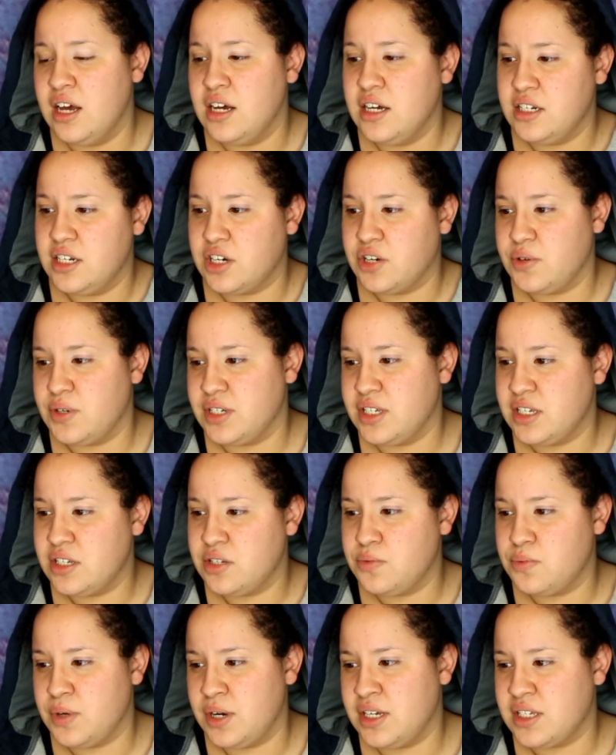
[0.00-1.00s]

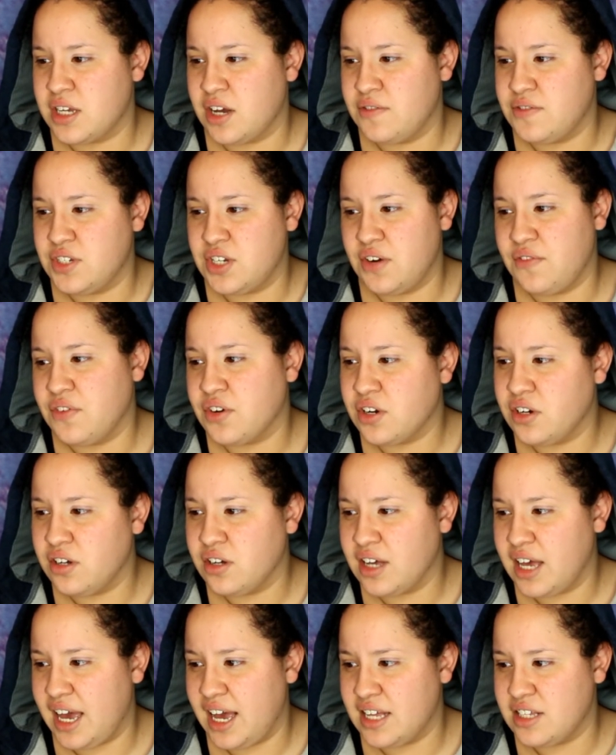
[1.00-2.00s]
decreases risk of cervical
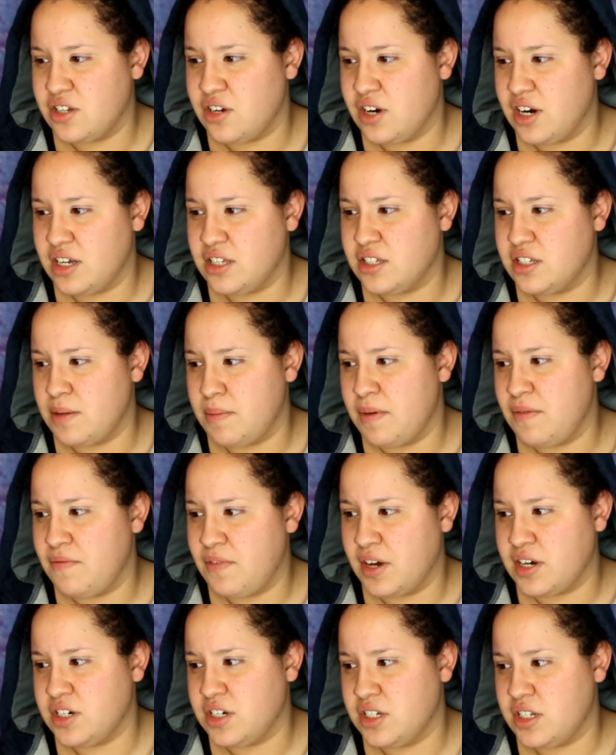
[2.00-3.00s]
cancer and some
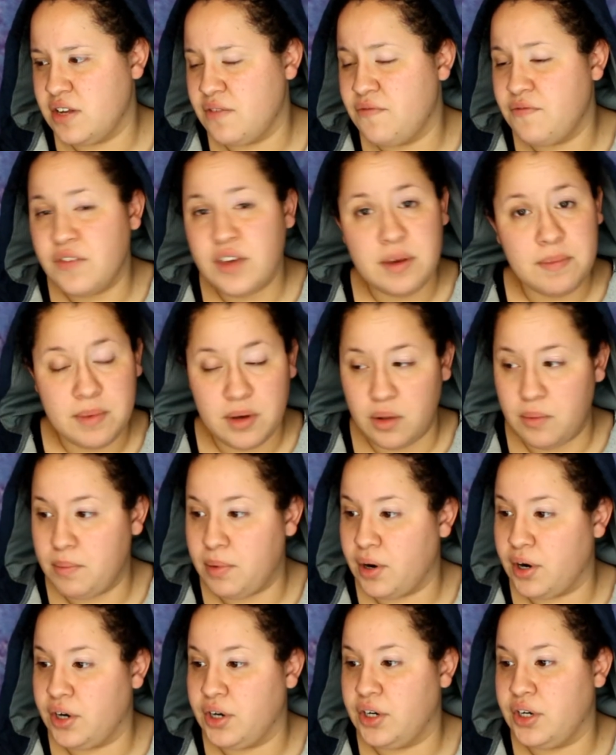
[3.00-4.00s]
infections in female
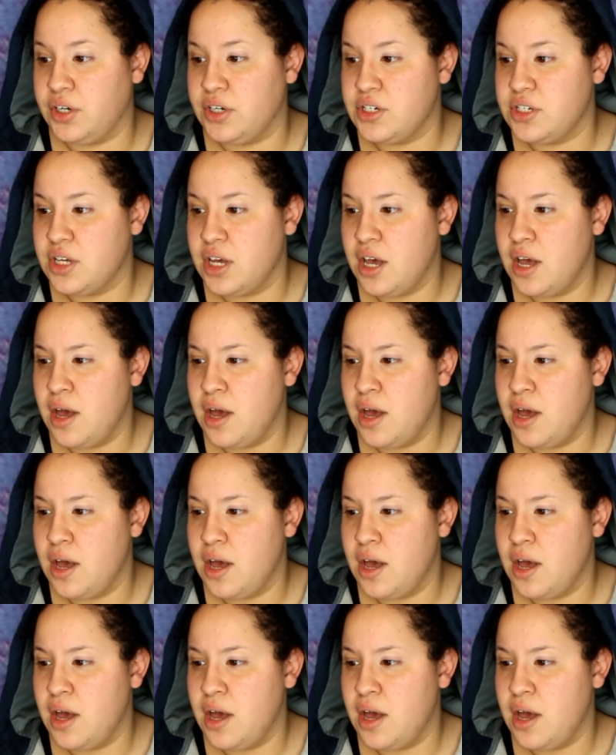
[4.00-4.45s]
partners,